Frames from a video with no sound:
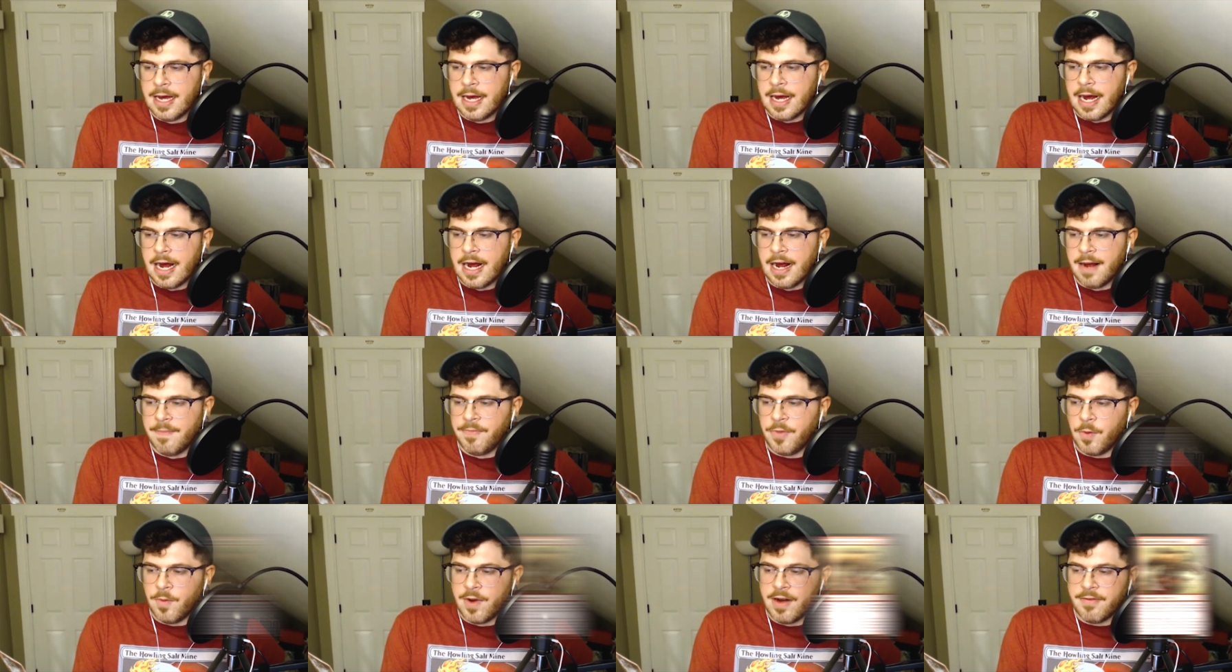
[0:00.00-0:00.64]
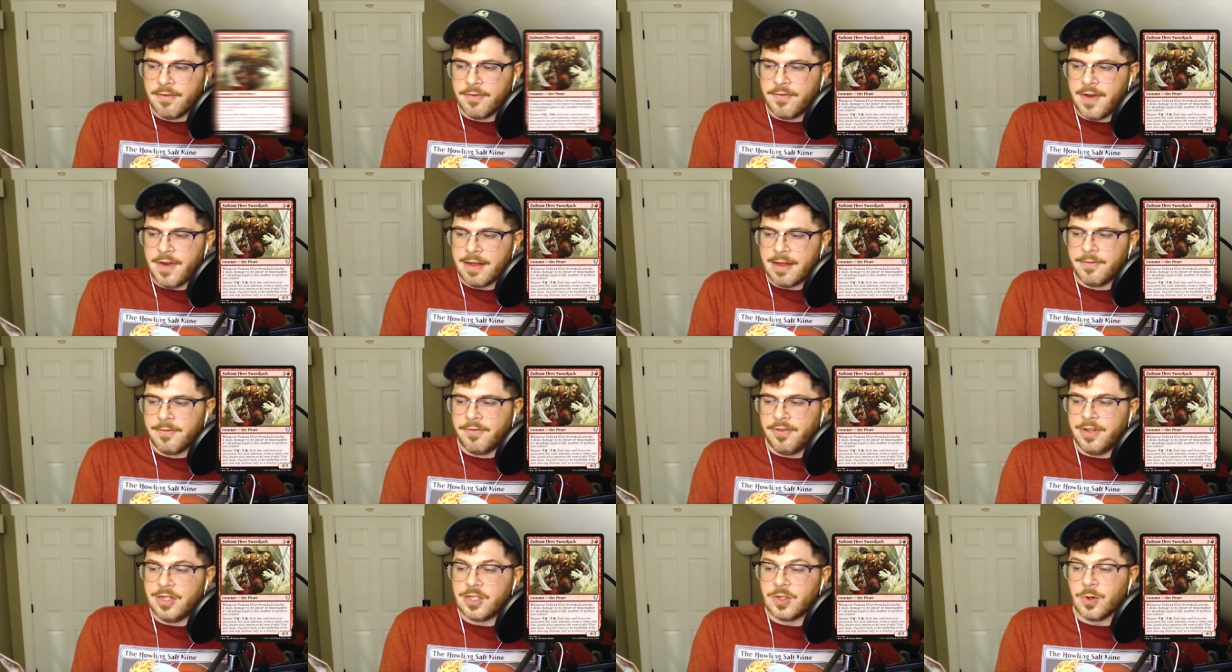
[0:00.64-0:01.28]
Whenever Fathom
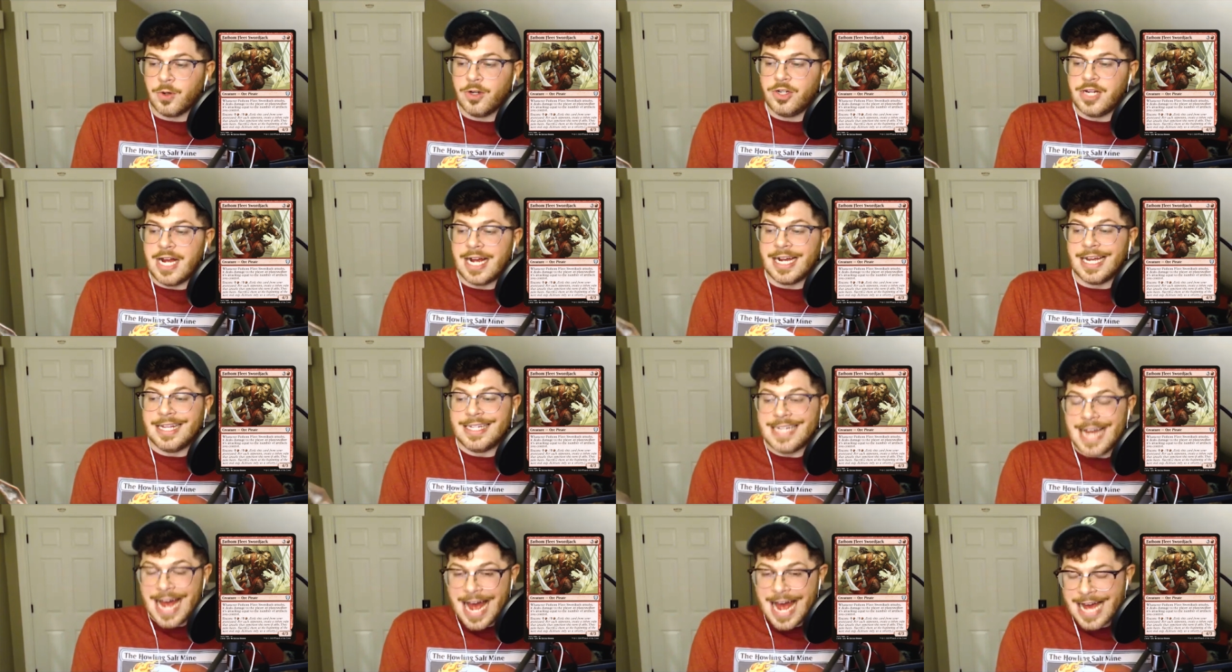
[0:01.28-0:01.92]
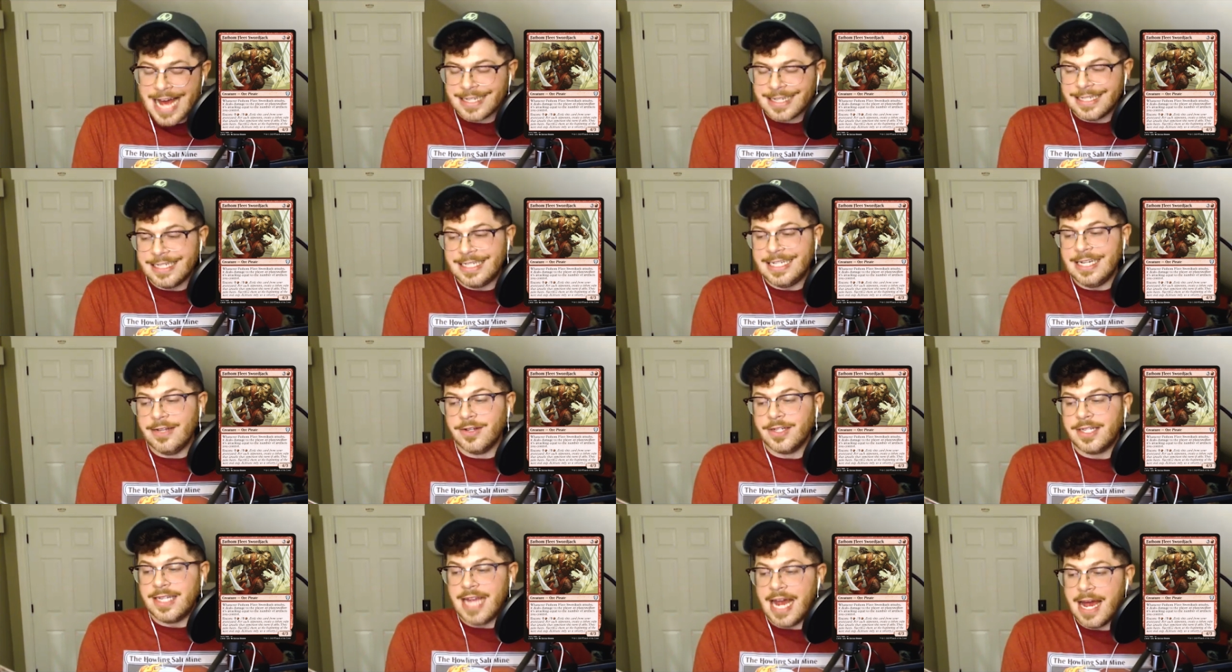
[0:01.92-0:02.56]
Fleet Swordjack attacks, it
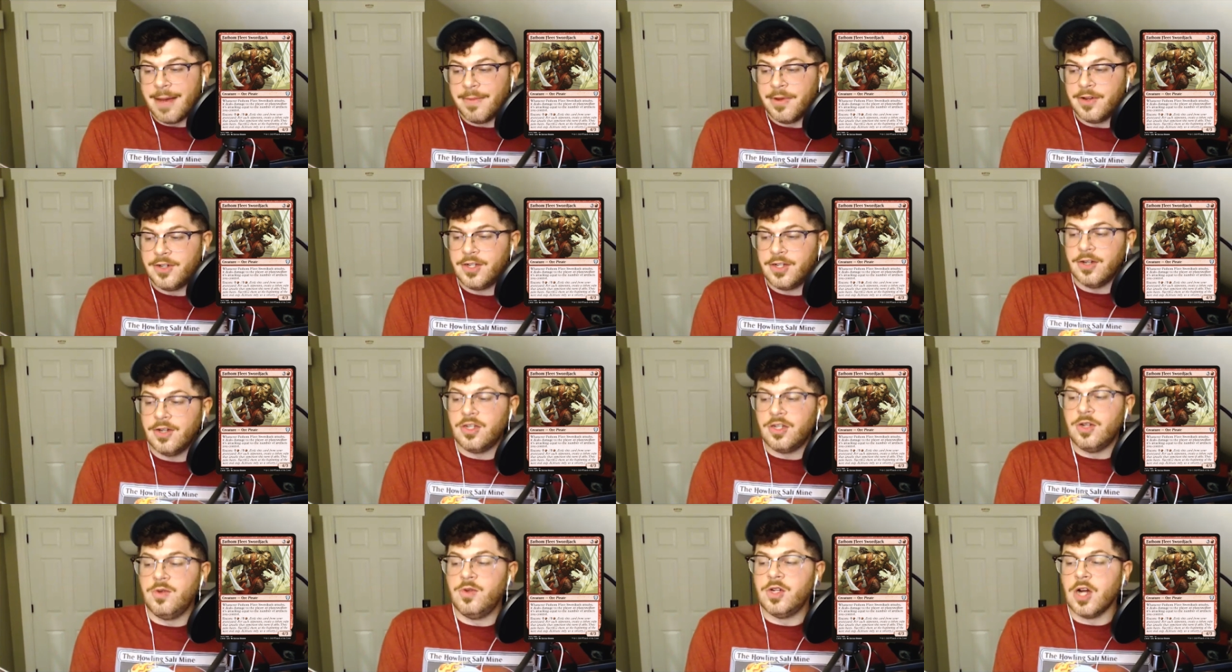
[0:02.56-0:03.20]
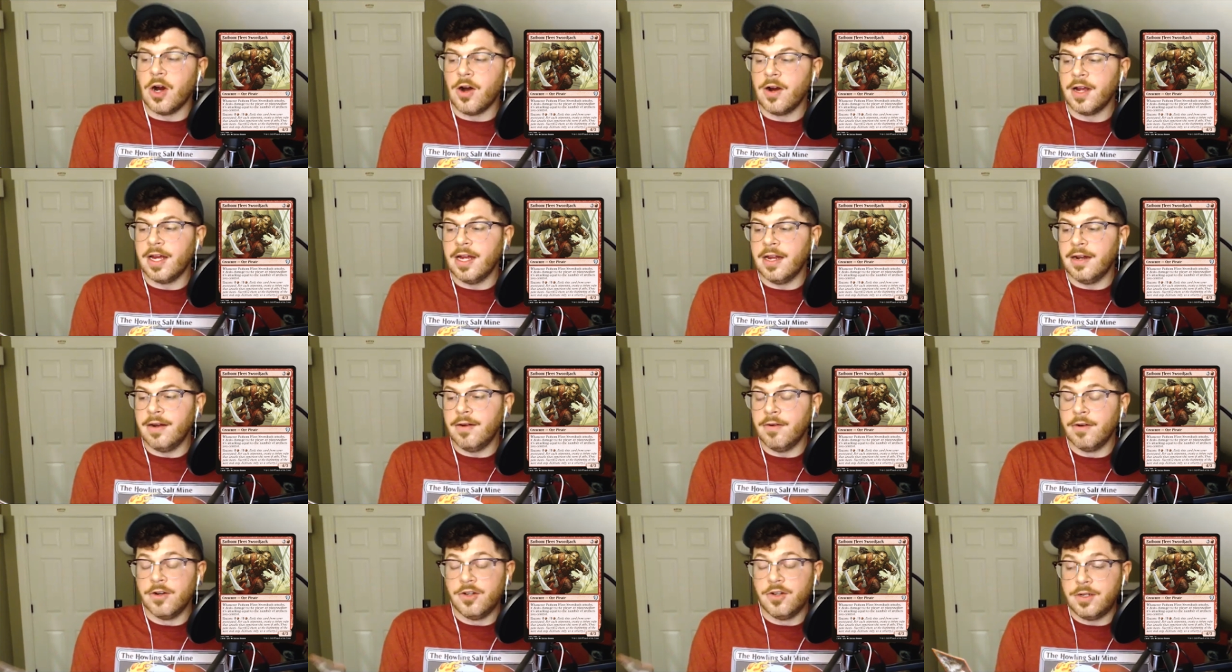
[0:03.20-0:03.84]
deals damage to target,
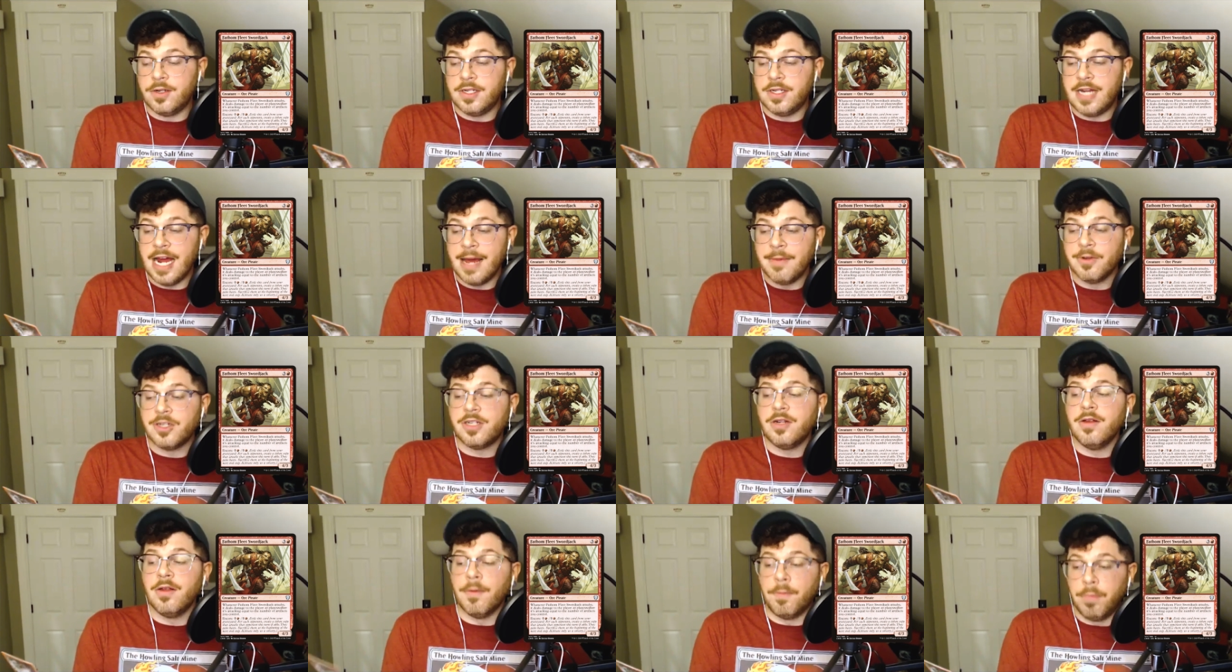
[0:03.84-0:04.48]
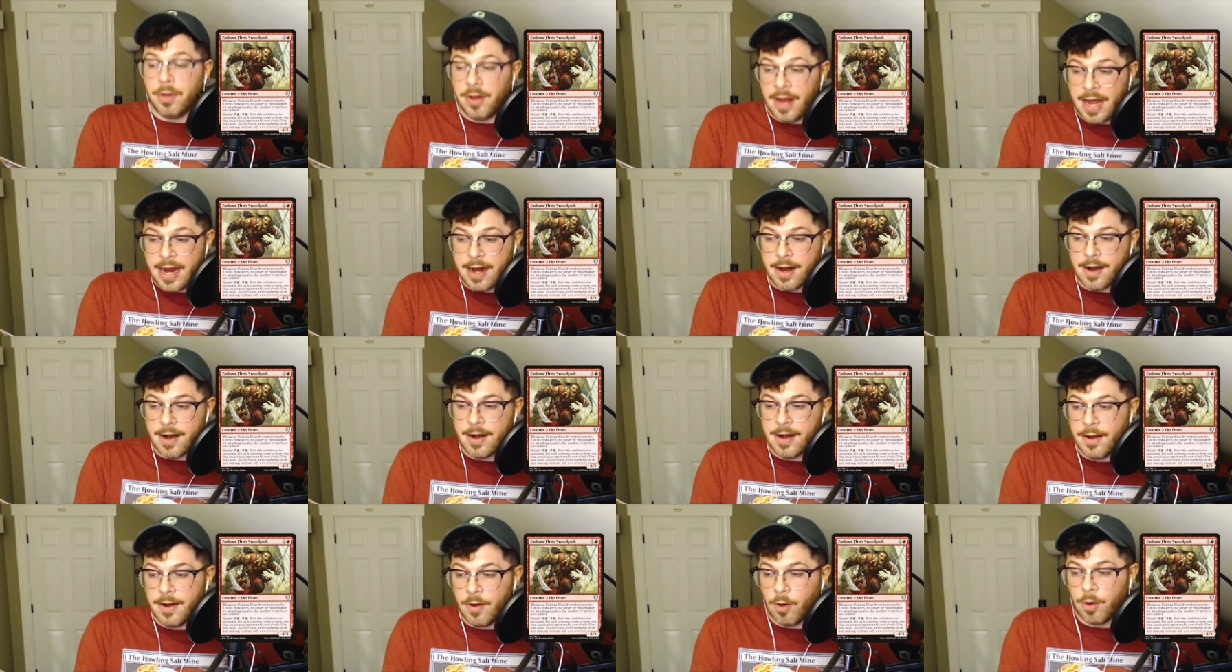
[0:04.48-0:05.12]
or damage to the
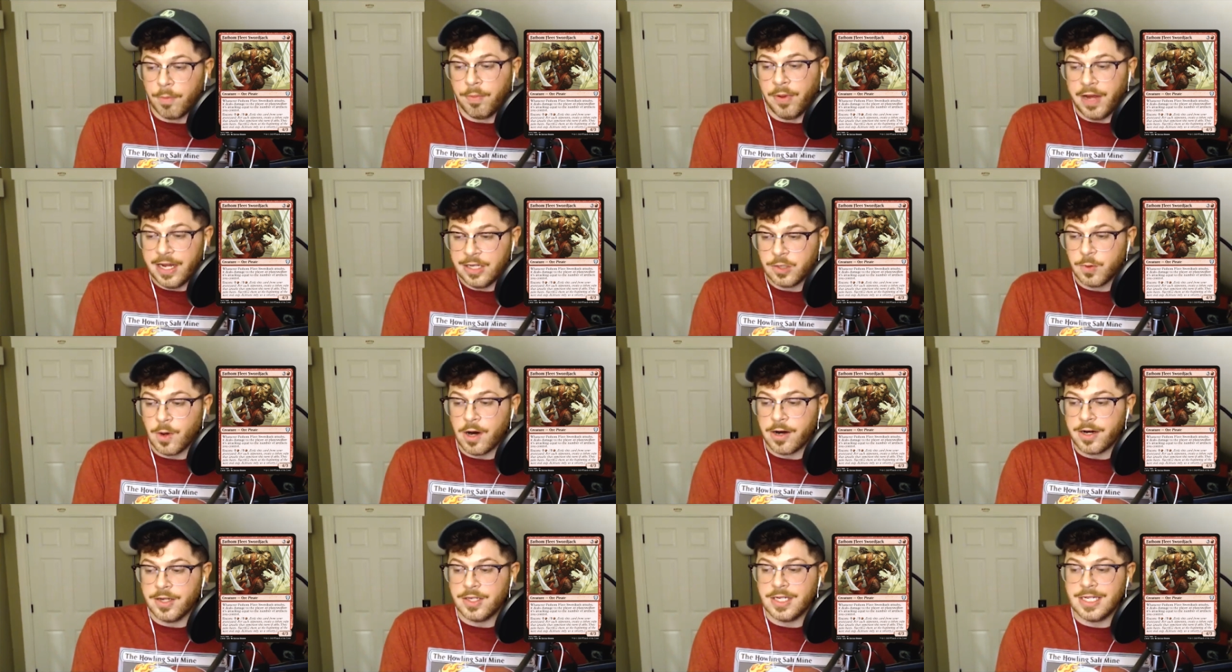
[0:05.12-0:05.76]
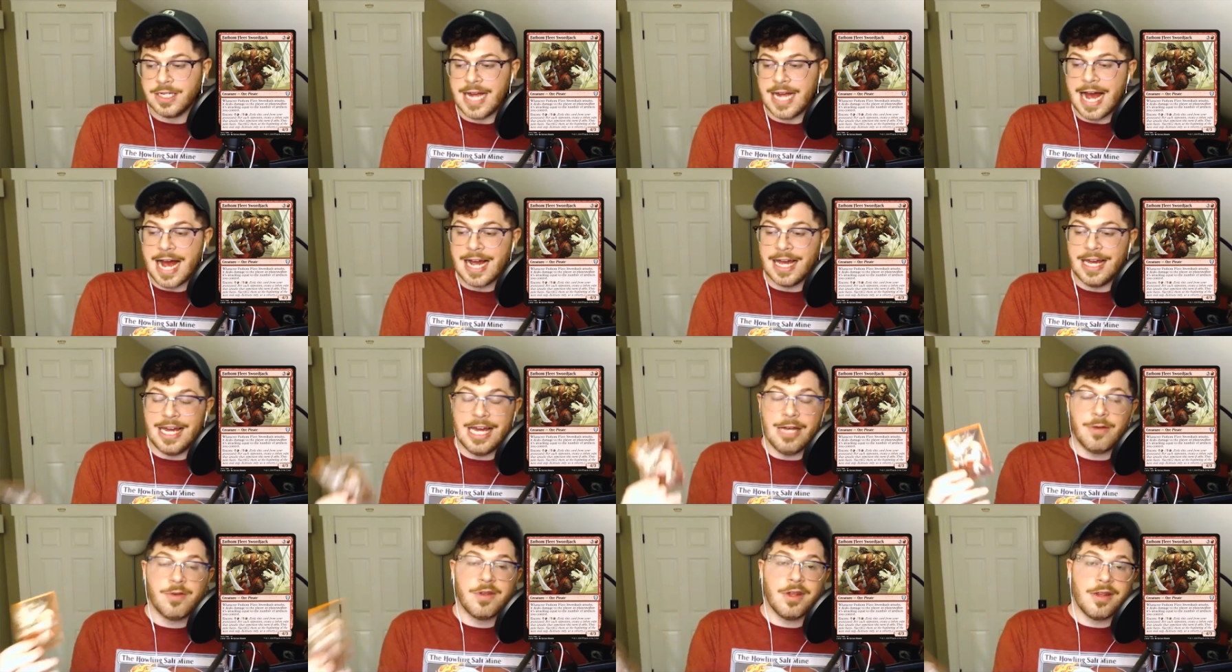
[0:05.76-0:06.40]
player or planeswalker it's attacking
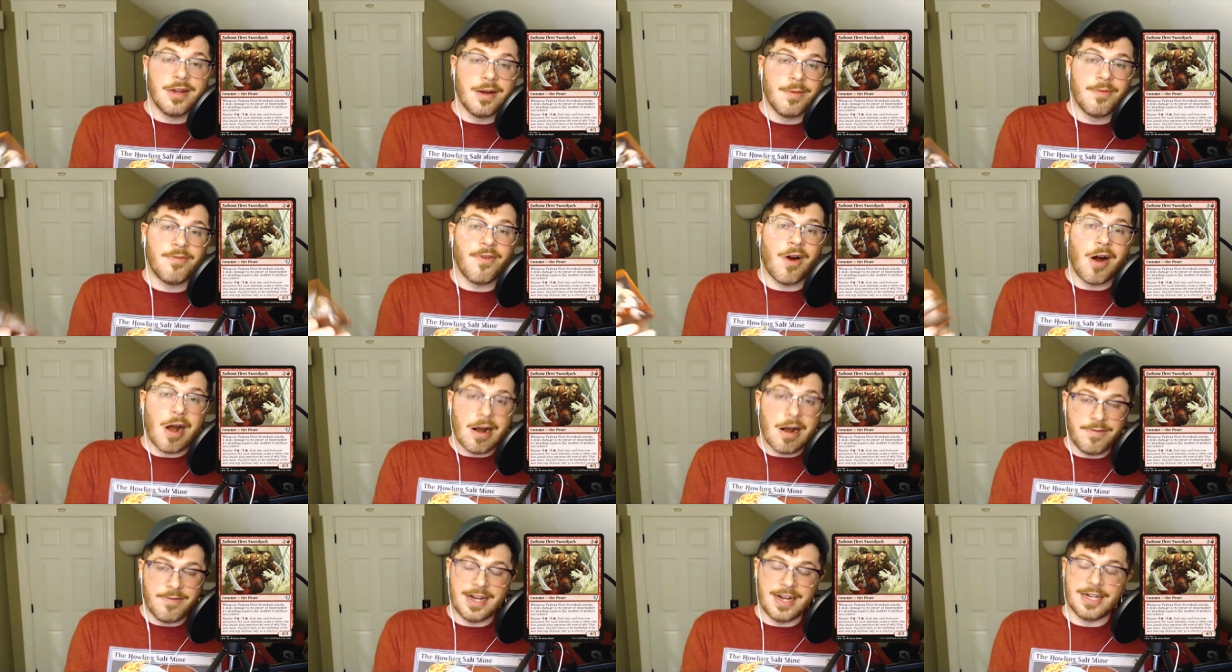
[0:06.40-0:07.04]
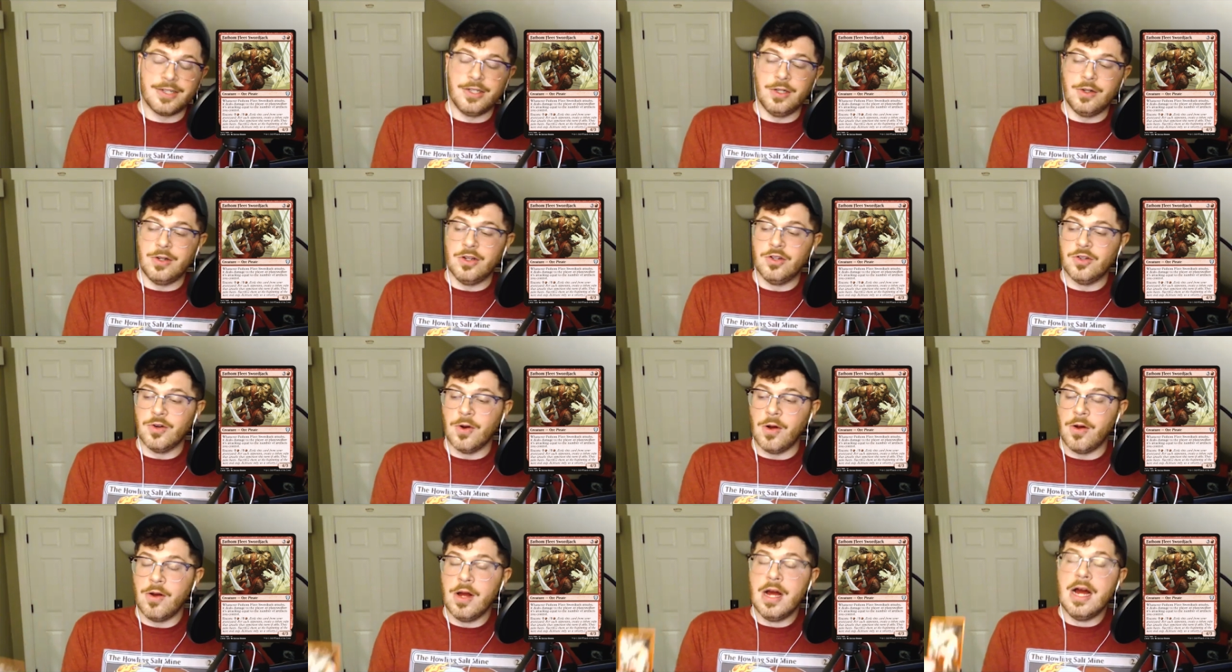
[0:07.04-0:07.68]
equal to the number of artifacts you
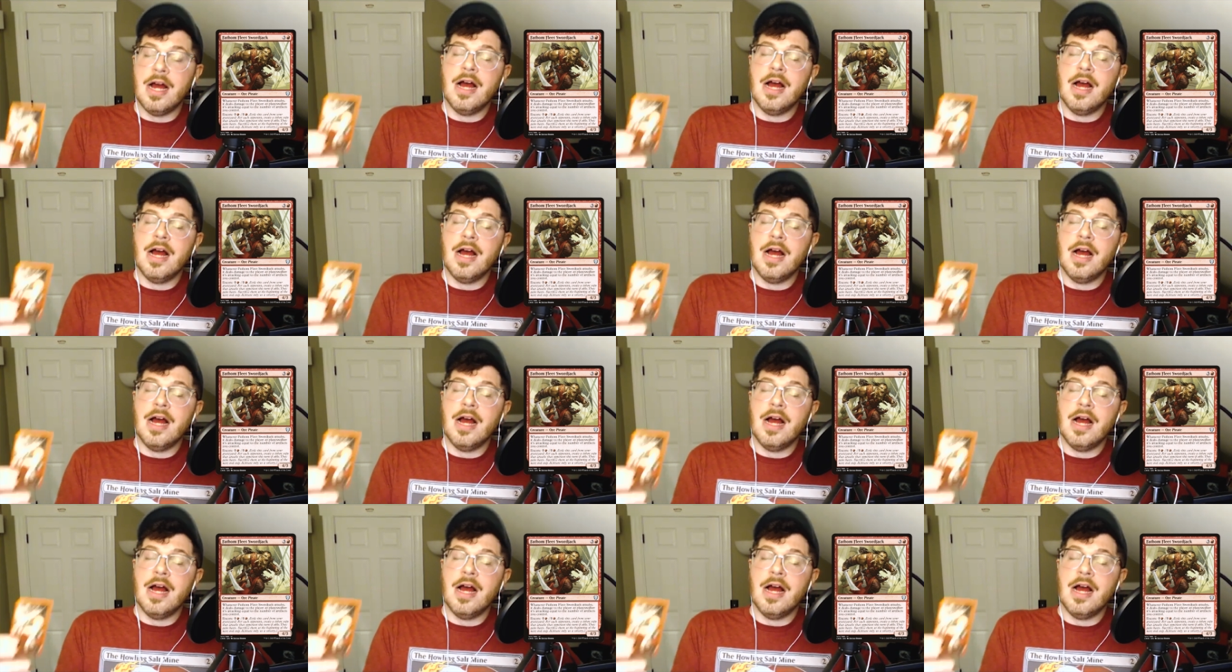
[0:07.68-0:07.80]
control.